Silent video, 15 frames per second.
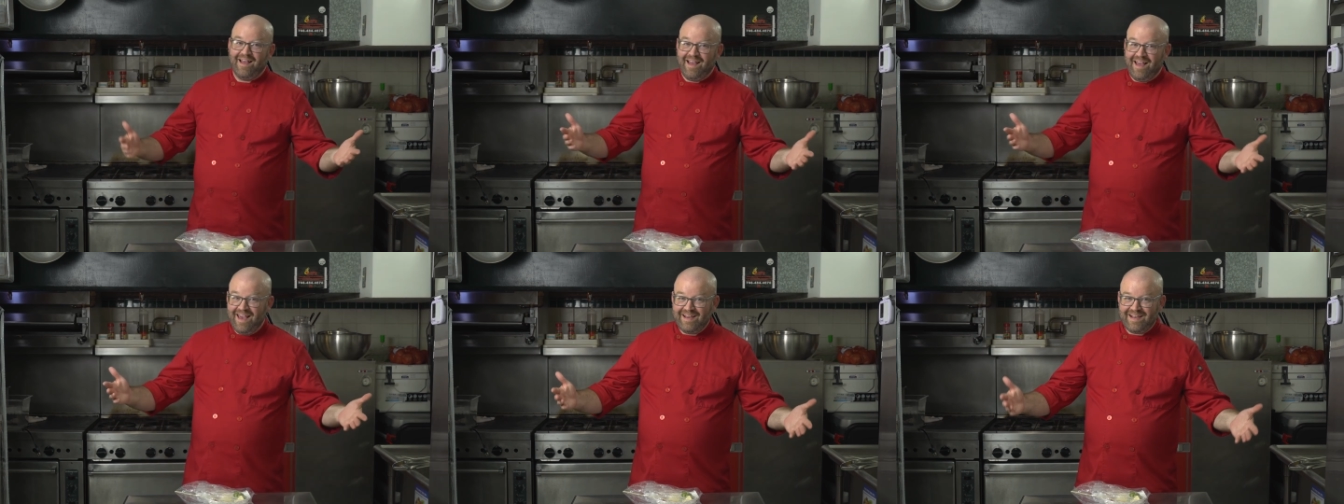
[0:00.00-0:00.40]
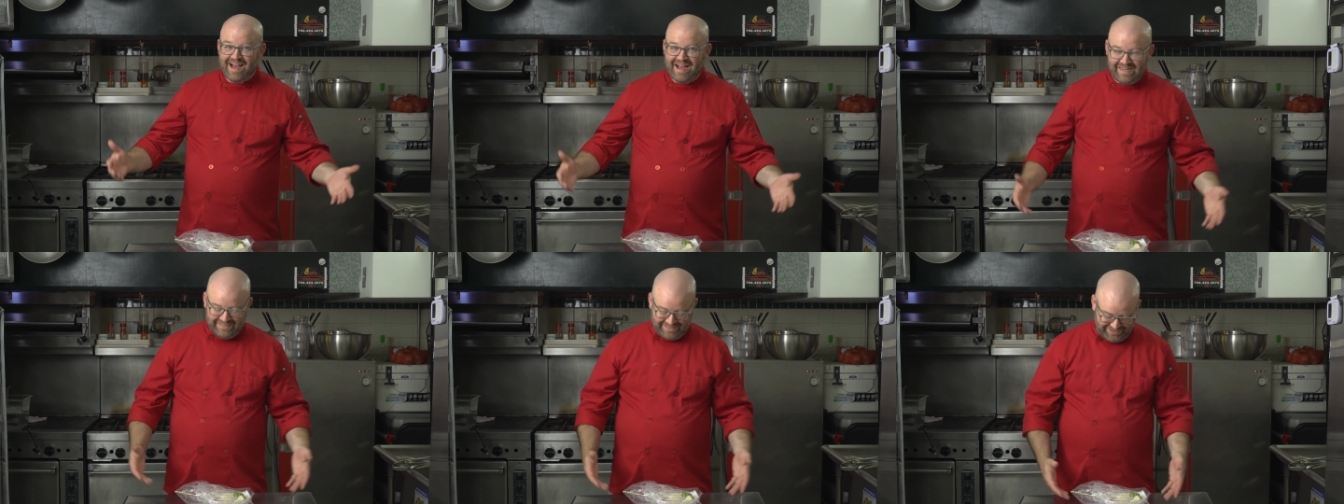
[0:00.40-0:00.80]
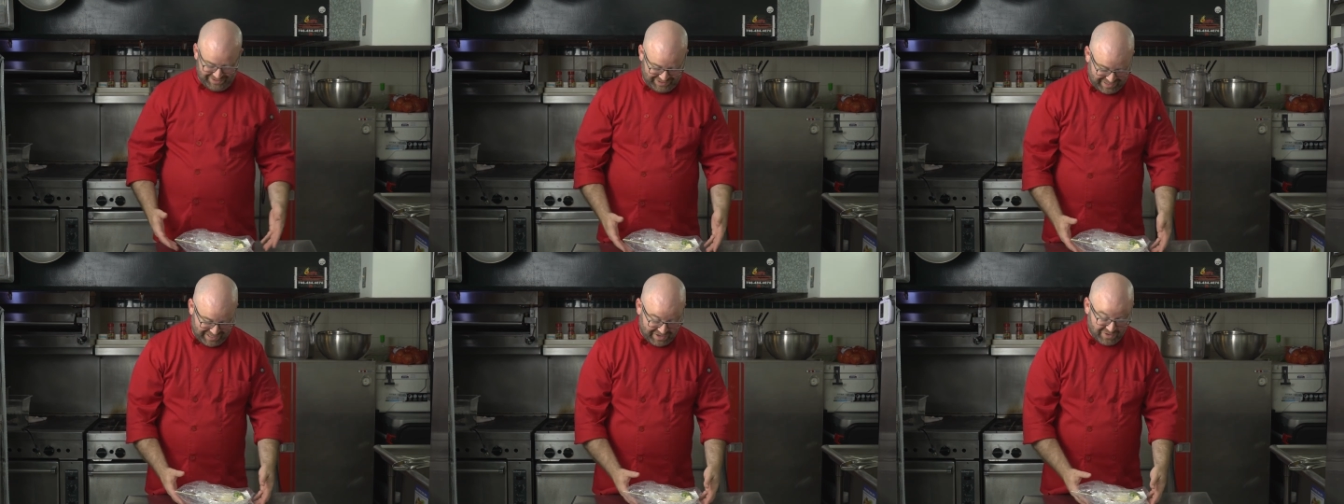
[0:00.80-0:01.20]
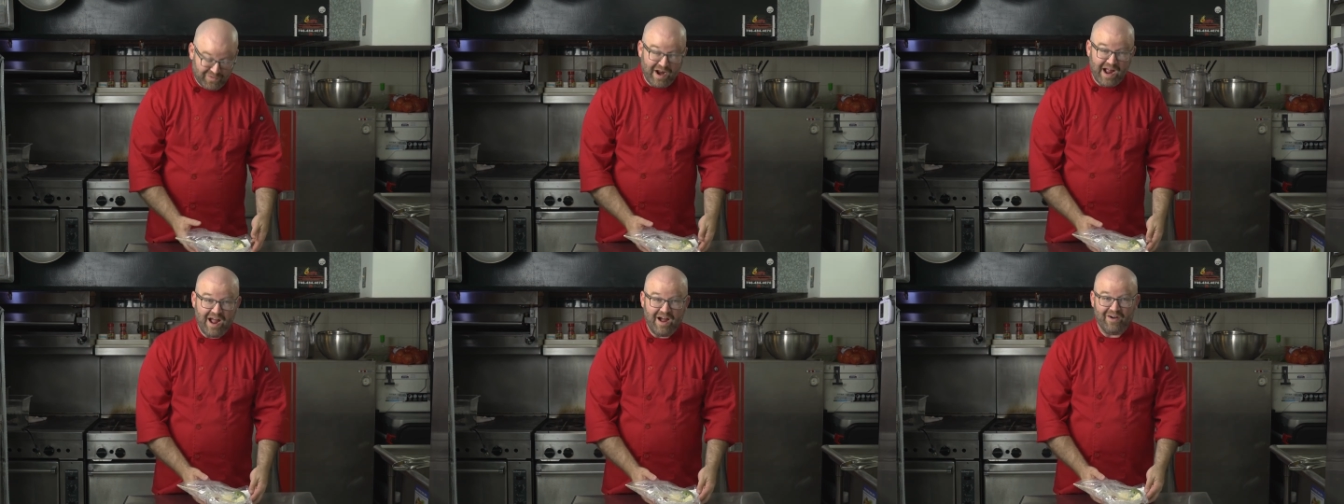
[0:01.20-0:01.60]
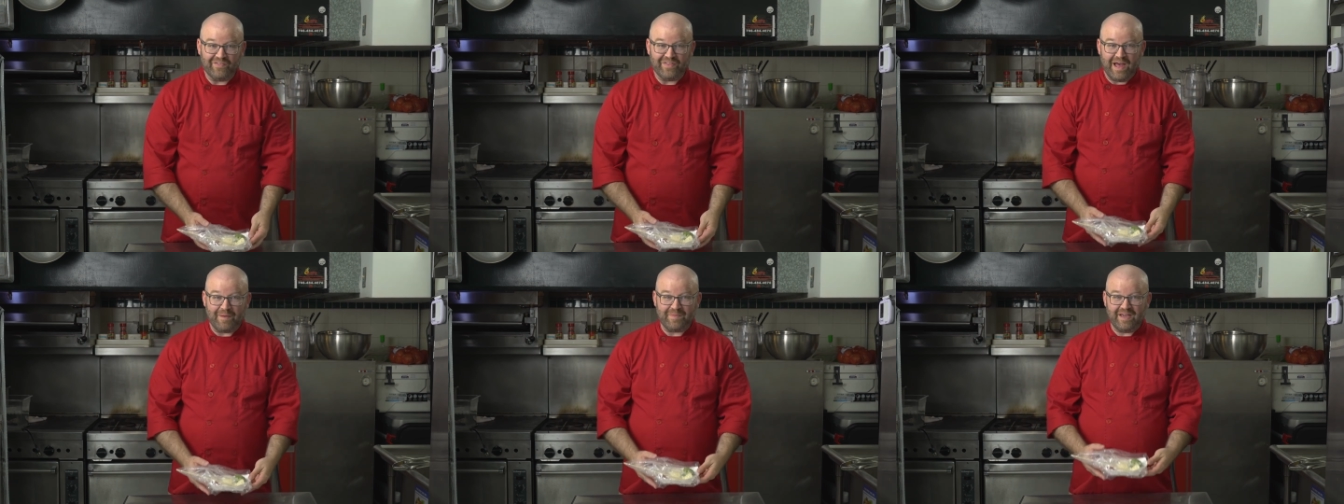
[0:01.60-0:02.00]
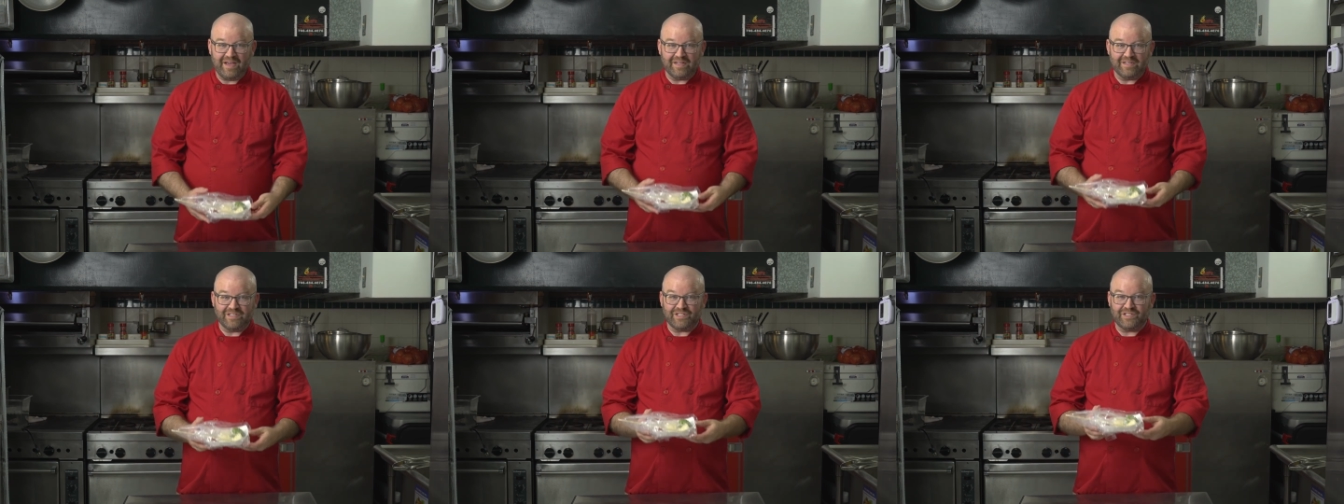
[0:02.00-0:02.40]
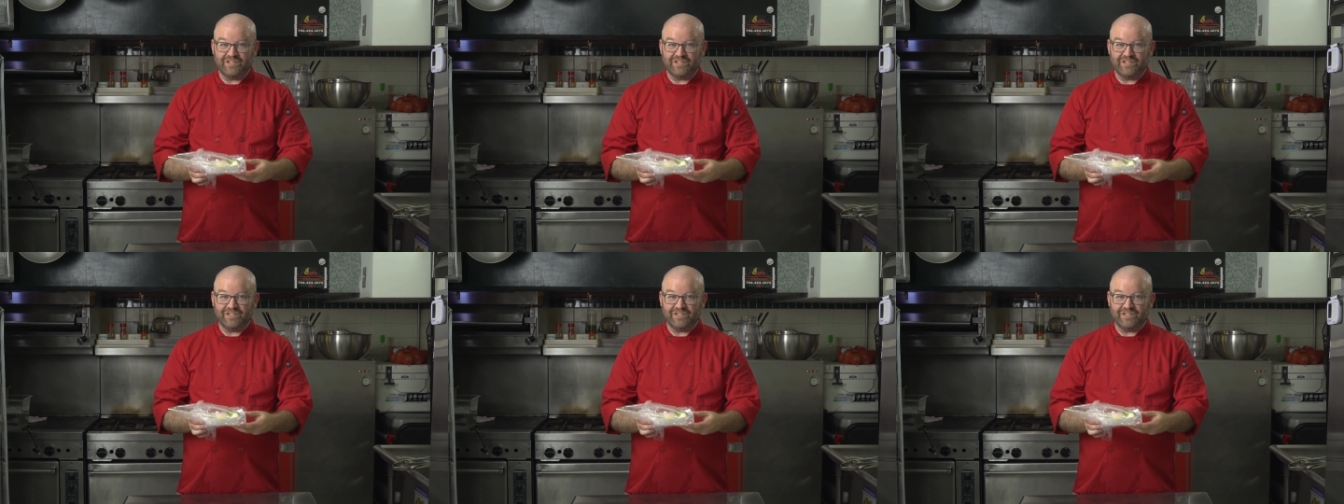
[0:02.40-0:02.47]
Hey guys, you stuck around. That means